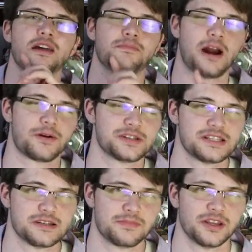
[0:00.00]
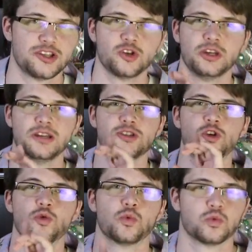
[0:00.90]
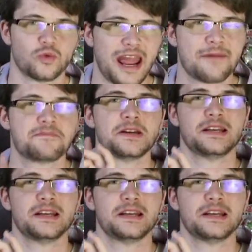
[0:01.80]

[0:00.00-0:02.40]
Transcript: Pyrus's ability to ramp